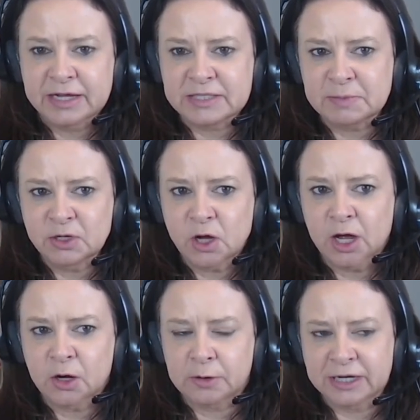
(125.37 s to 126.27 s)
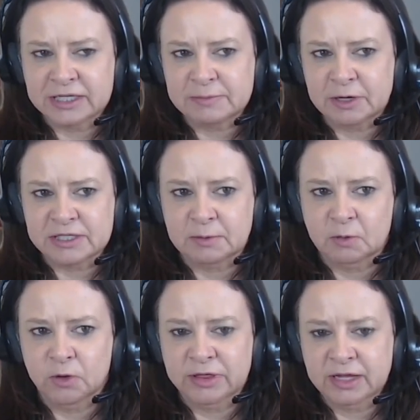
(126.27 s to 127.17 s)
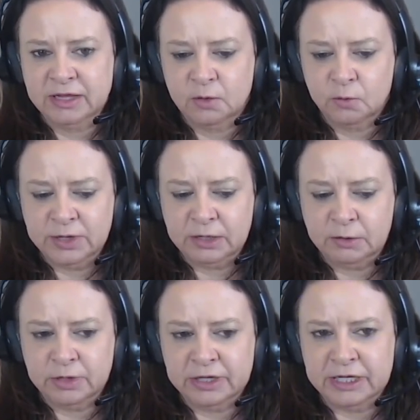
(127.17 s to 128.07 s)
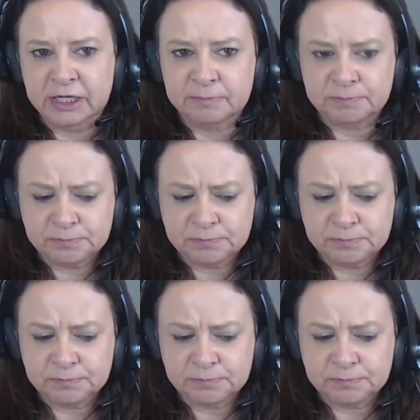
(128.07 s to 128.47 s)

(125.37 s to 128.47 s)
been a great experience. I mean, one thing that we really